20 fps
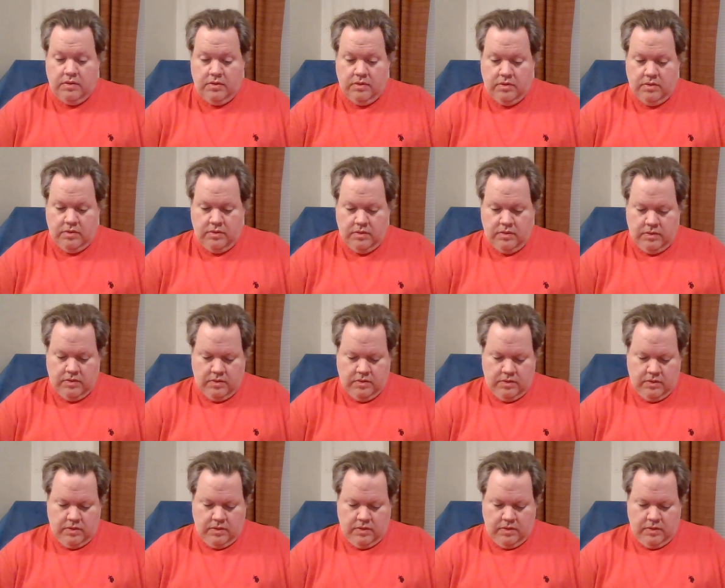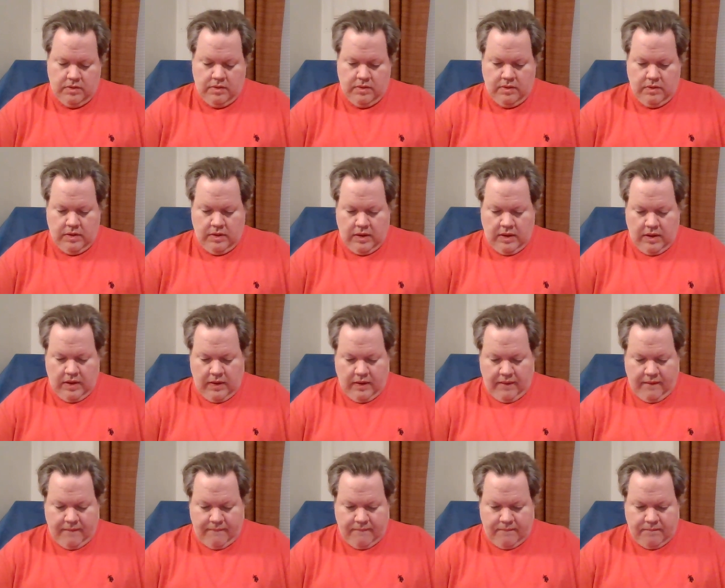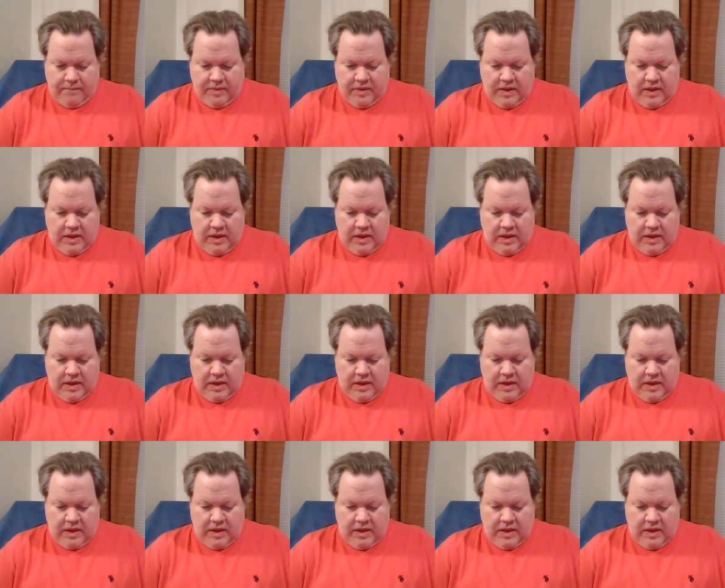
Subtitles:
(no one is talking)